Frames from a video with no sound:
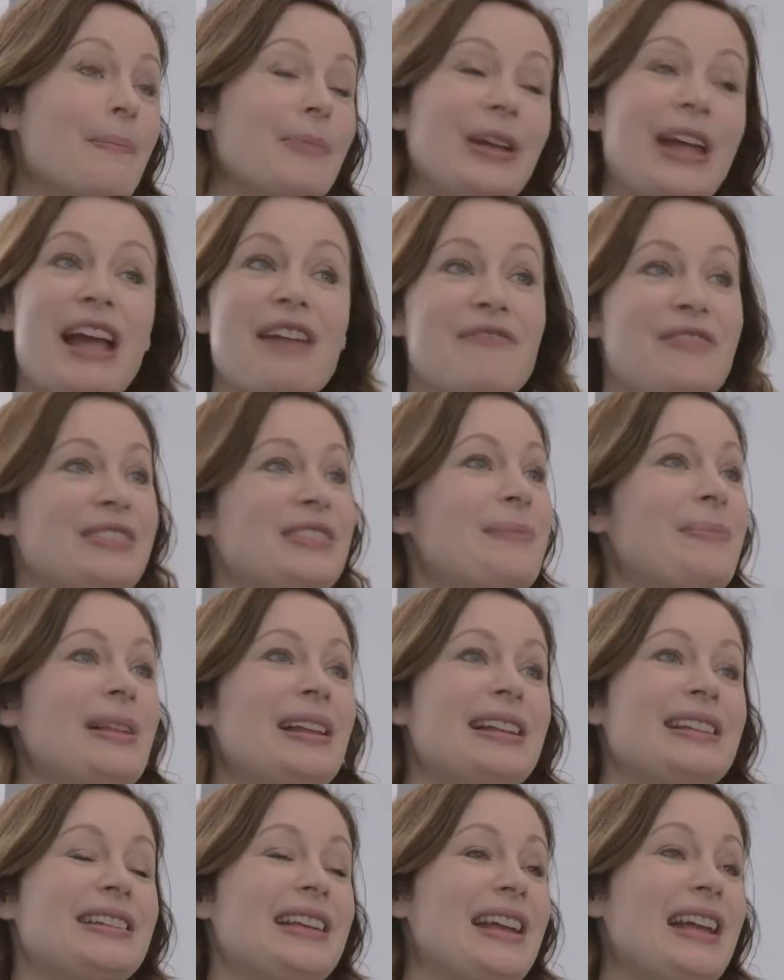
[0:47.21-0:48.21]
get
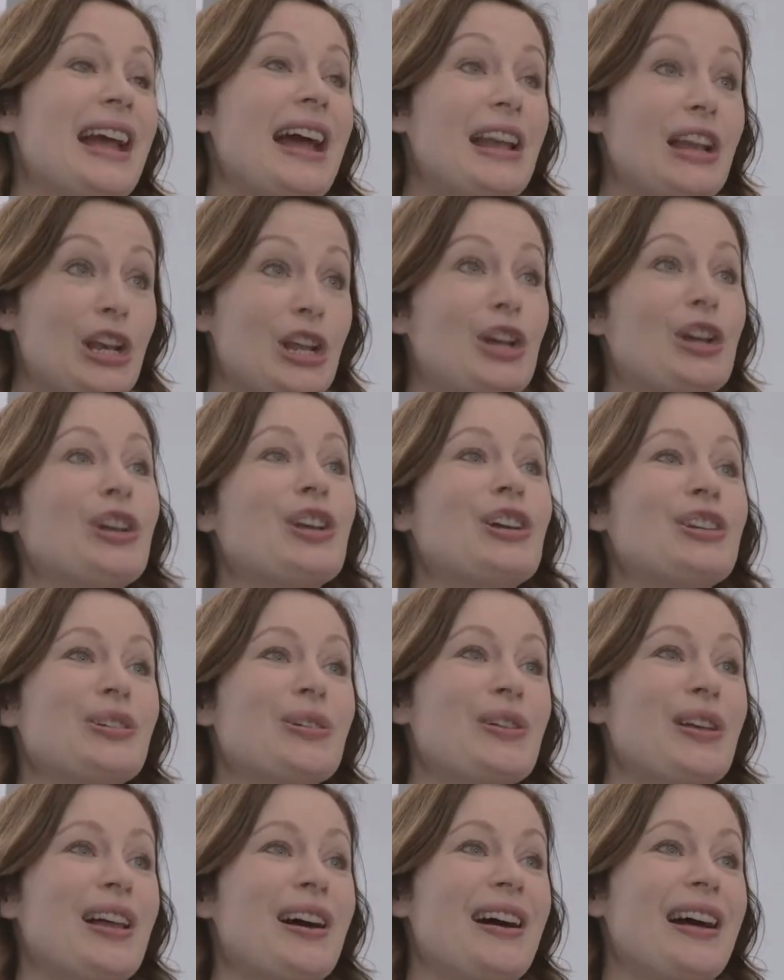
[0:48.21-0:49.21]
visibility and look good
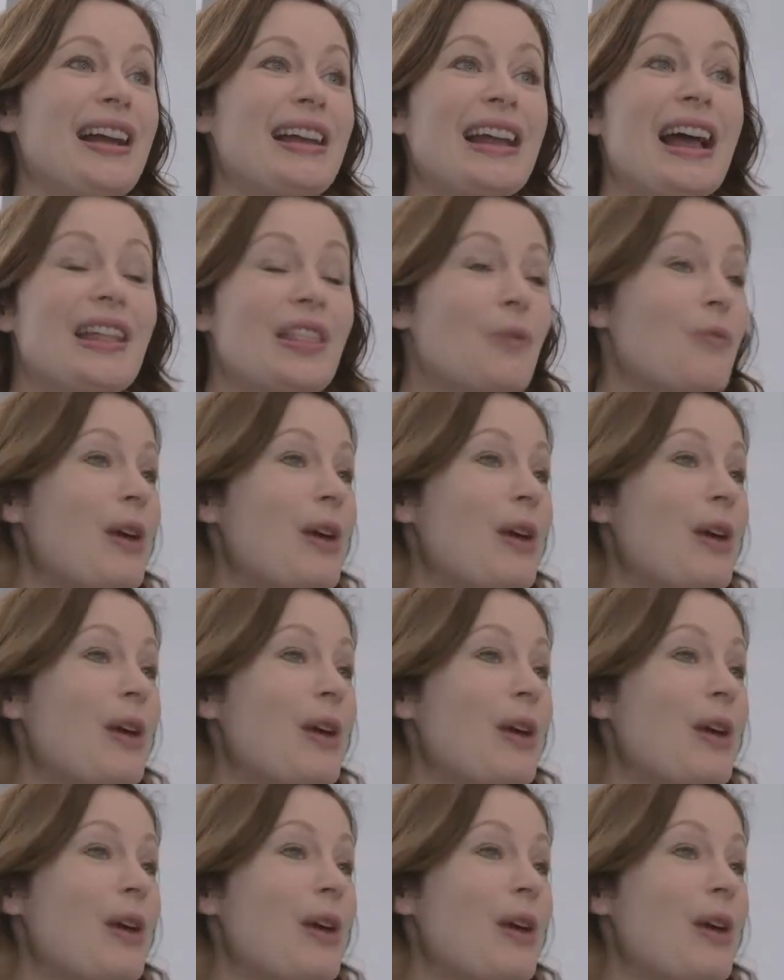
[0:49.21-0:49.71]
online. And the